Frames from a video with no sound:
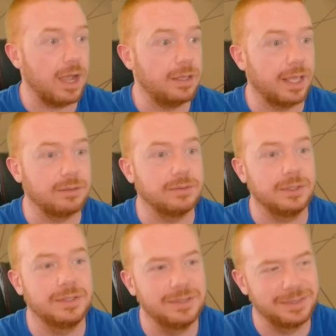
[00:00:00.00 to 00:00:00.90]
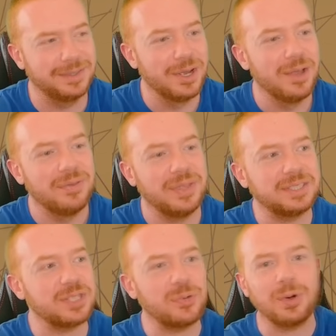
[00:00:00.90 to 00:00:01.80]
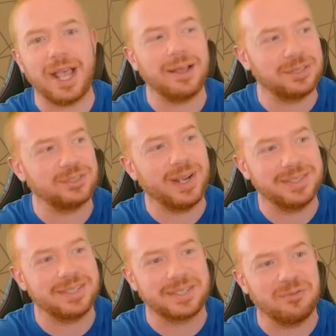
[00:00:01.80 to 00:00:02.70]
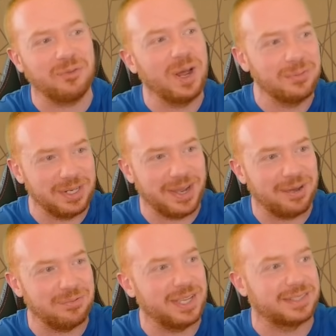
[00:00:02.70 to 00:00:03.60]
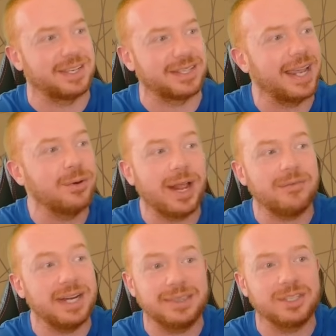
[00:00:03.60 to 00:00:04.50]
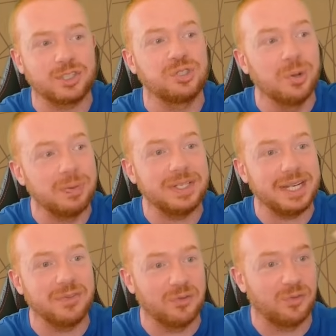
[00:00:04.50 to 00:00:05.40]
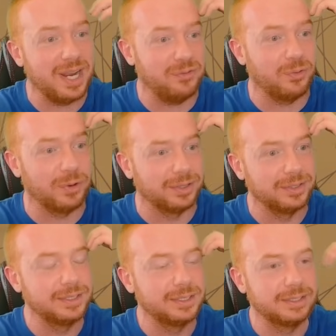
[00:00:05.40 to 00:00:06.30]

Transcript: I like. This is where Alcatraz isn't fun when you have this, because I don't have anything stupid to even fight for.